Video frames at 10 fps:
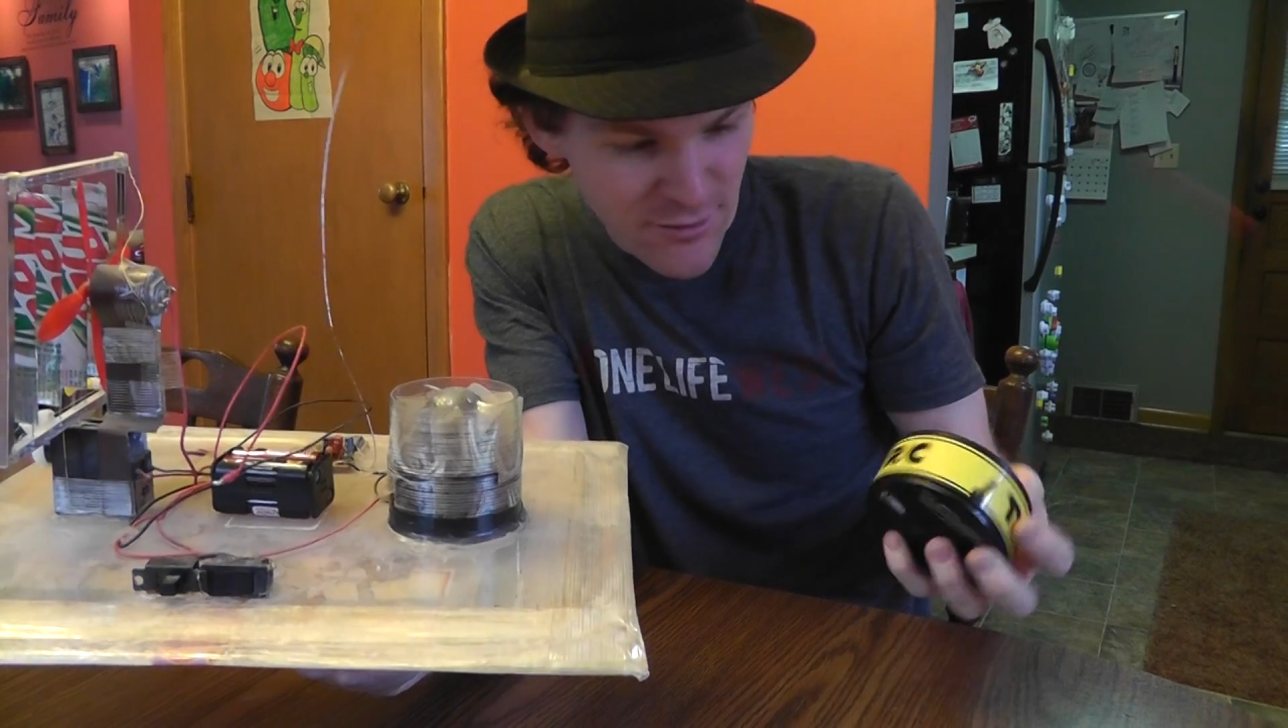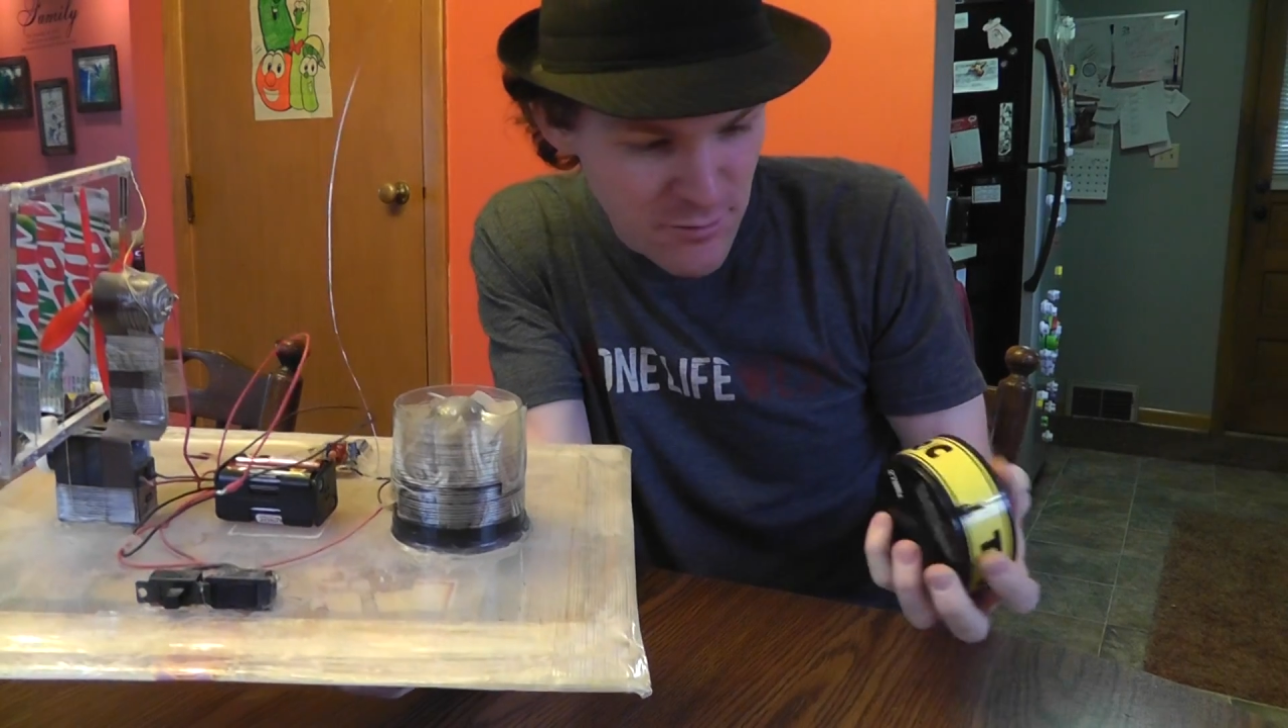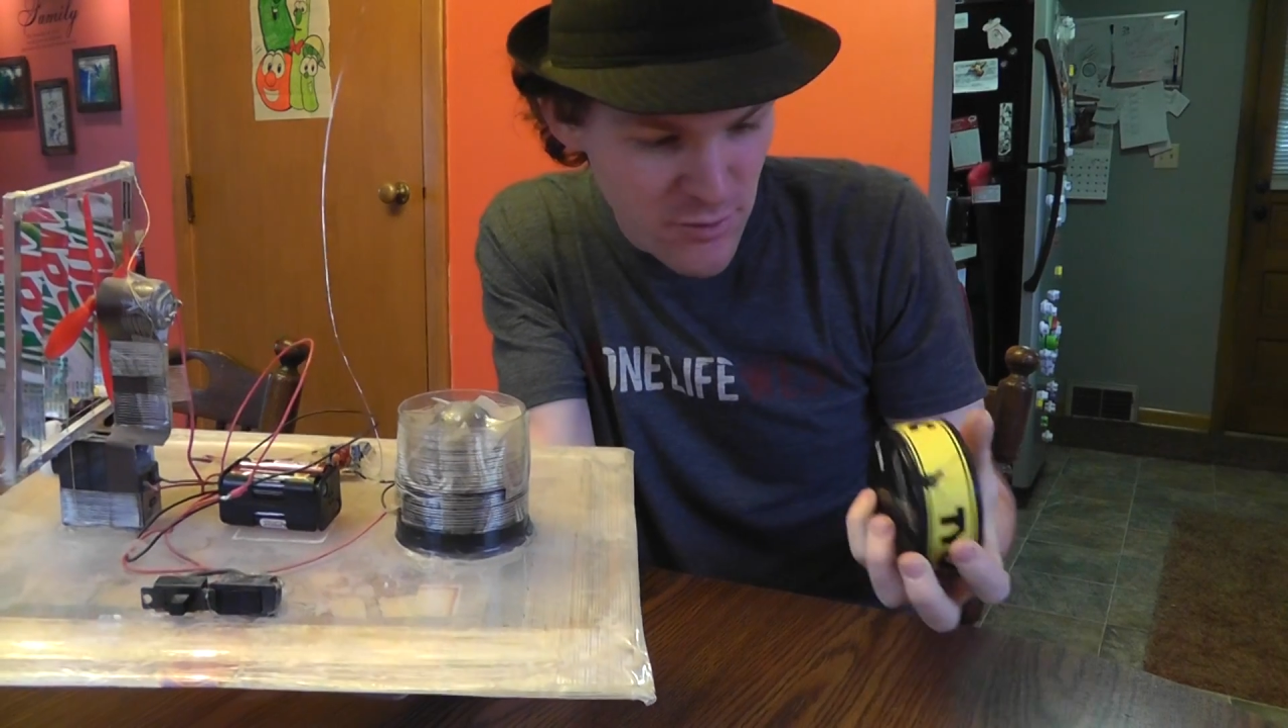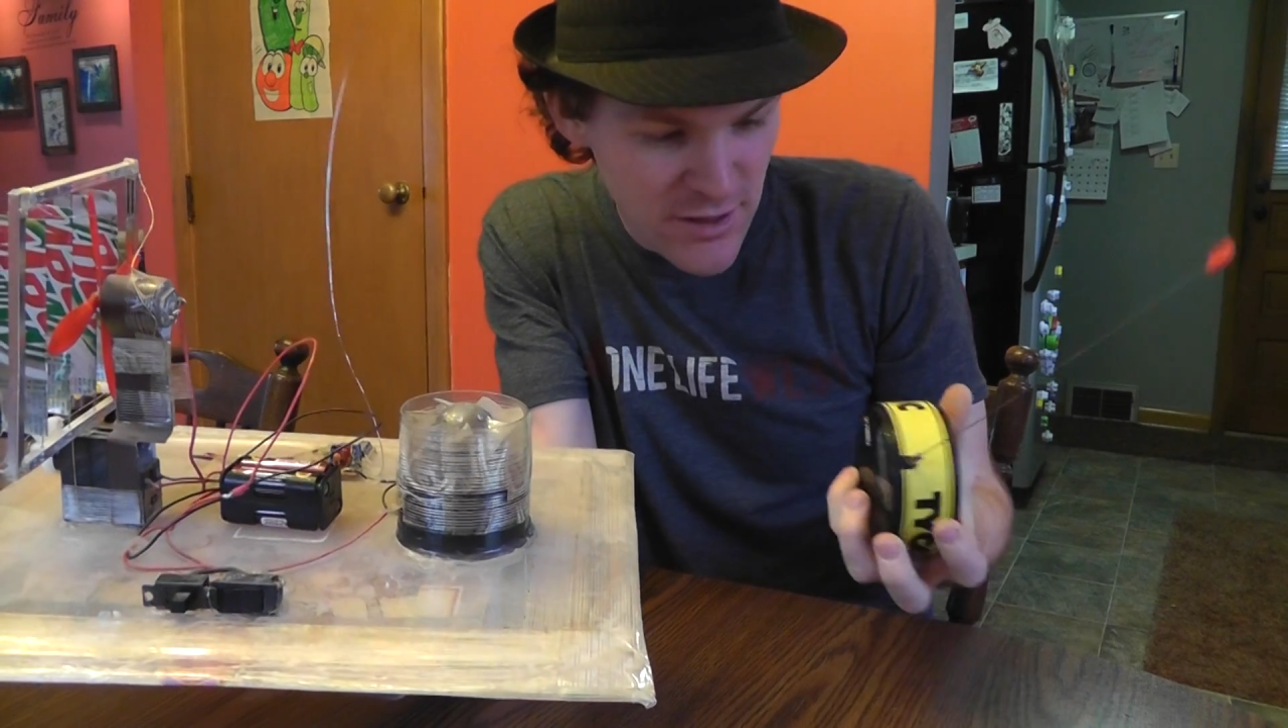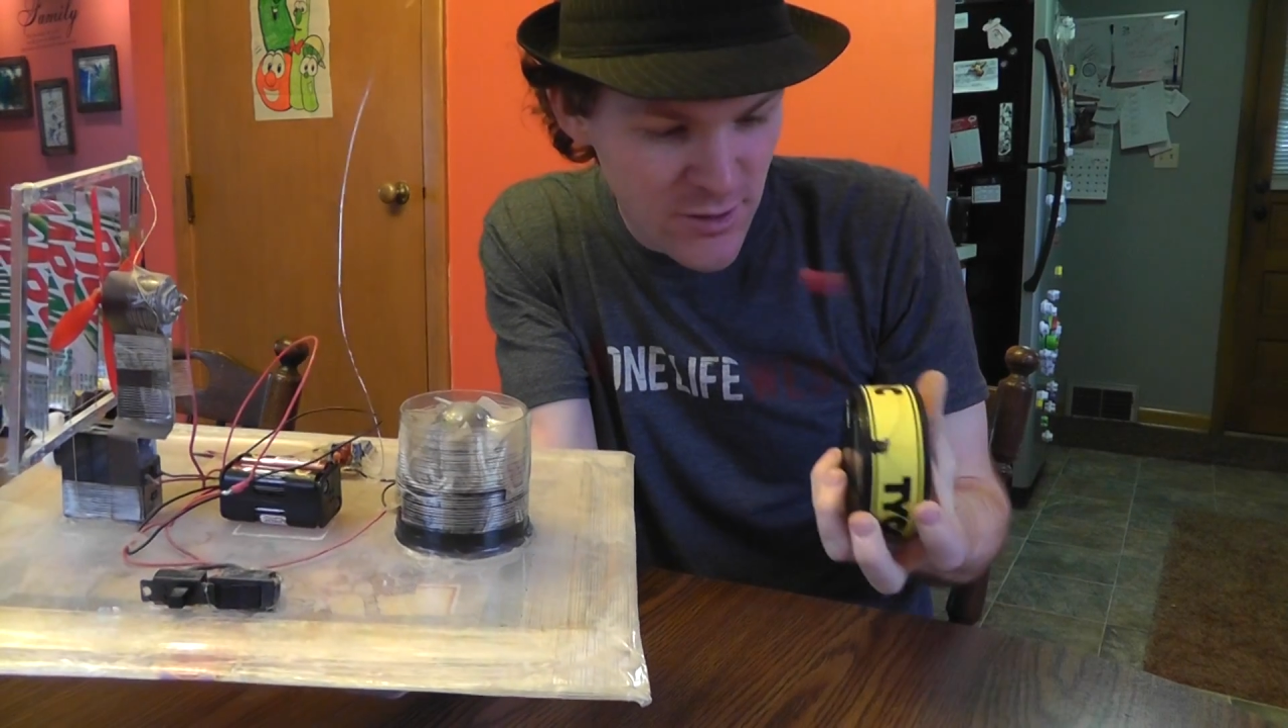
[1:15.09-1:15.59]
They were
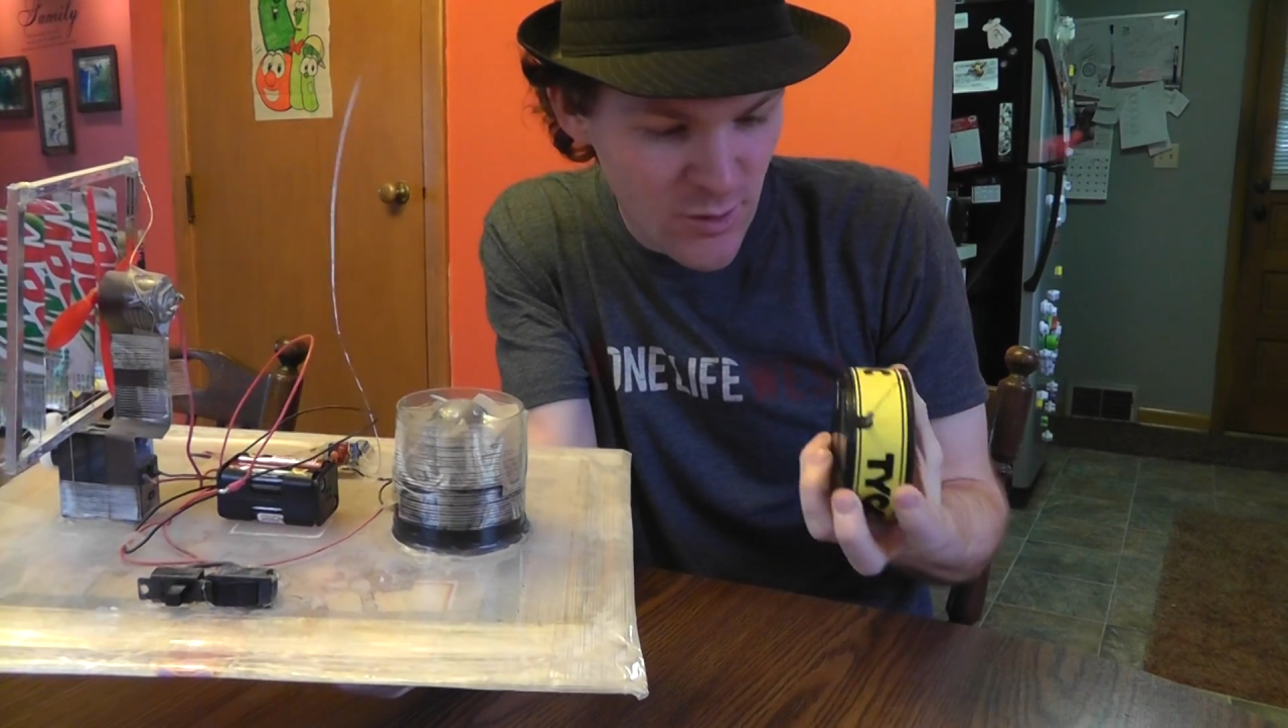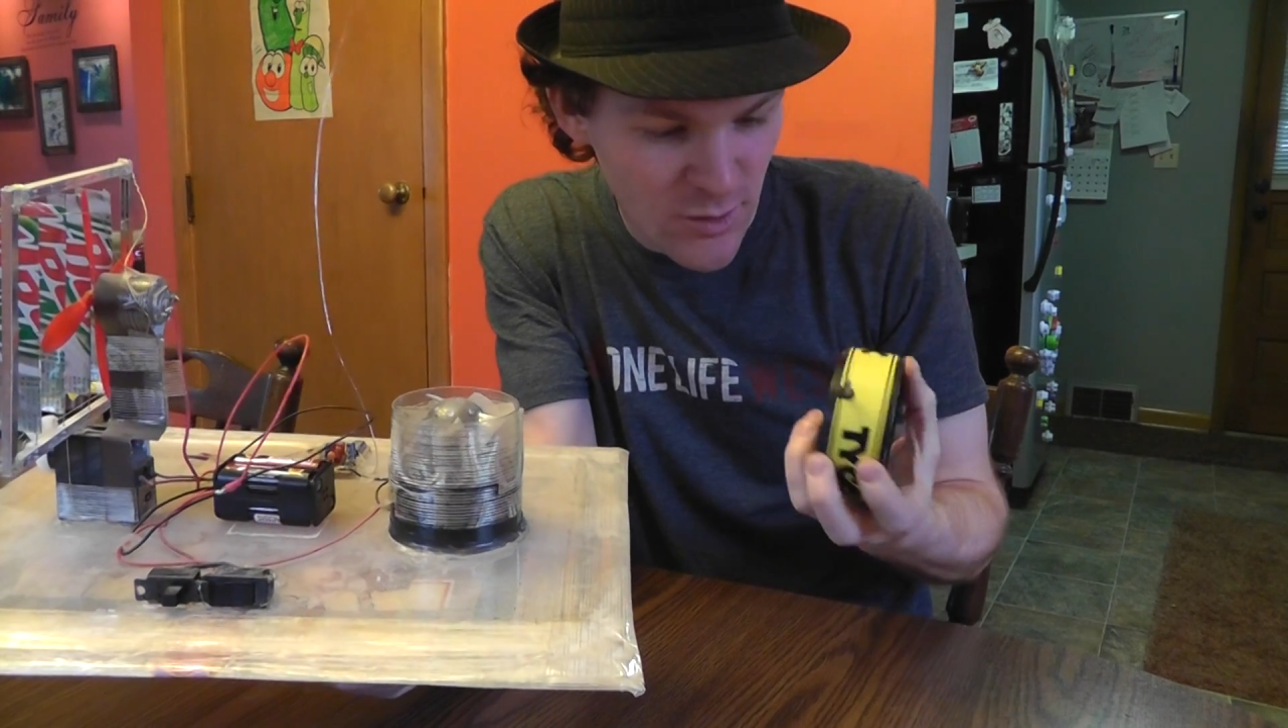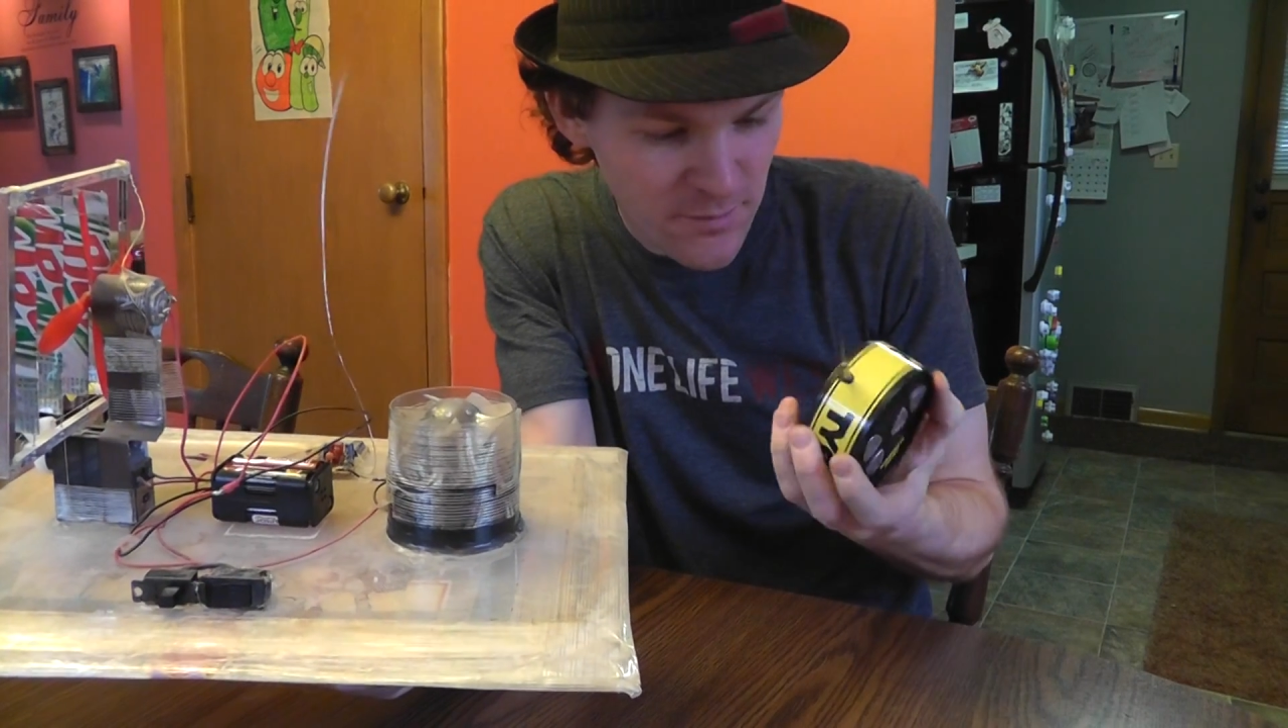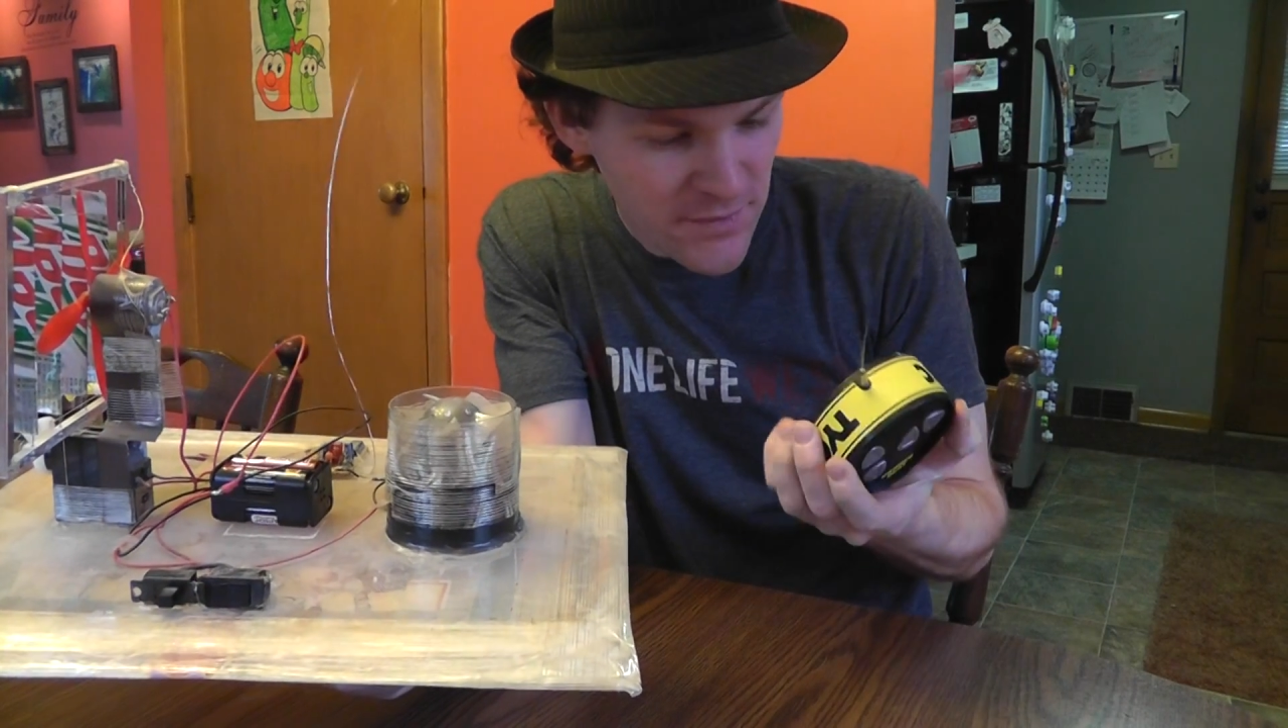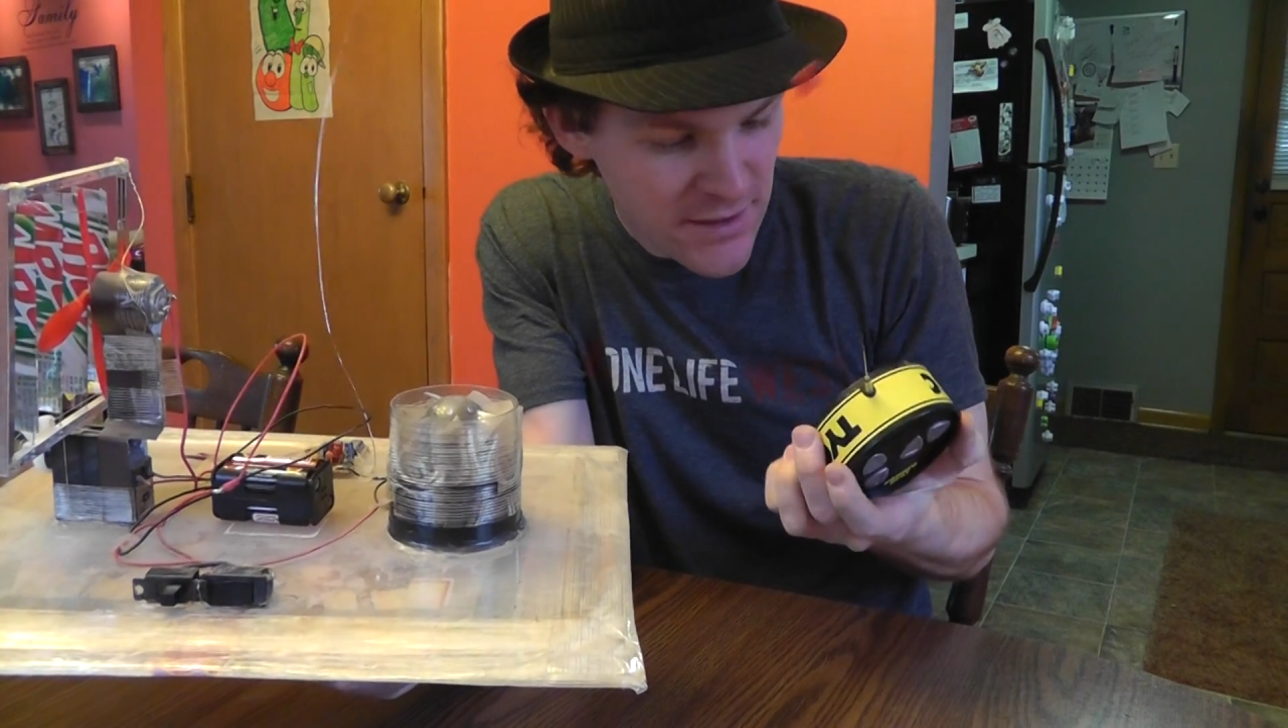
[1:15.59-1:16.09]
pretty
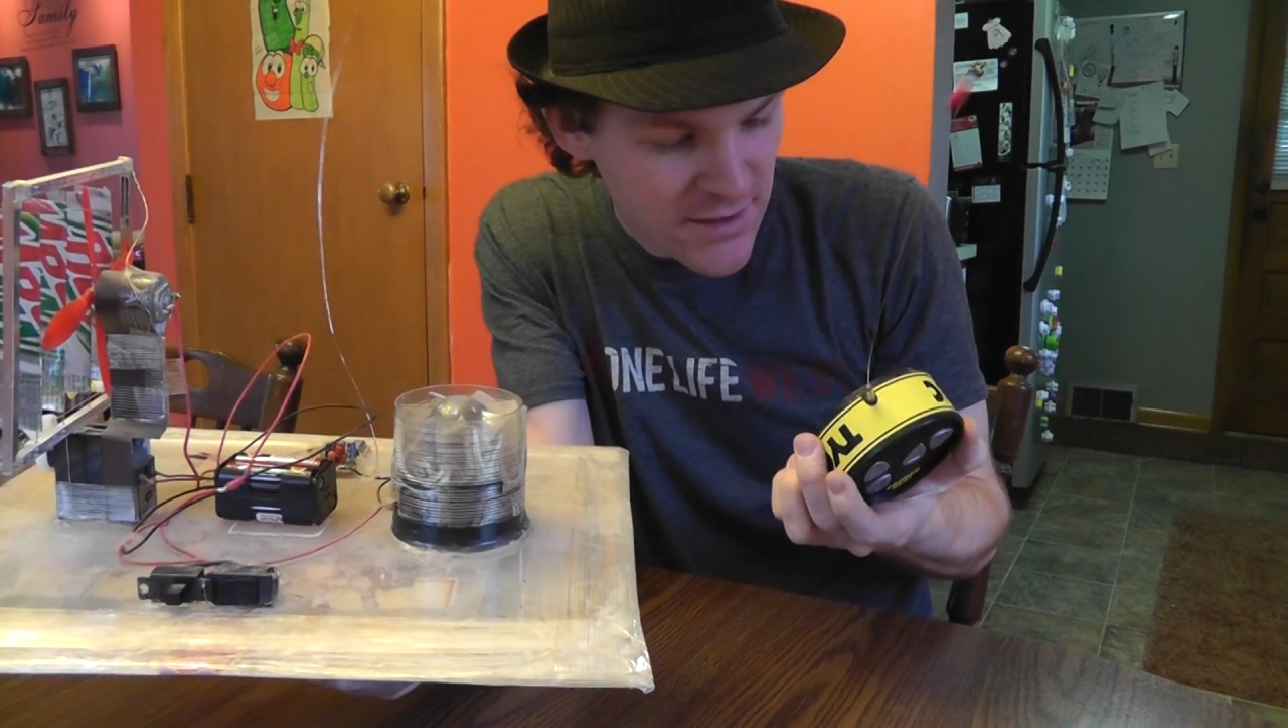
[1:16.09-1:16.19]
cool.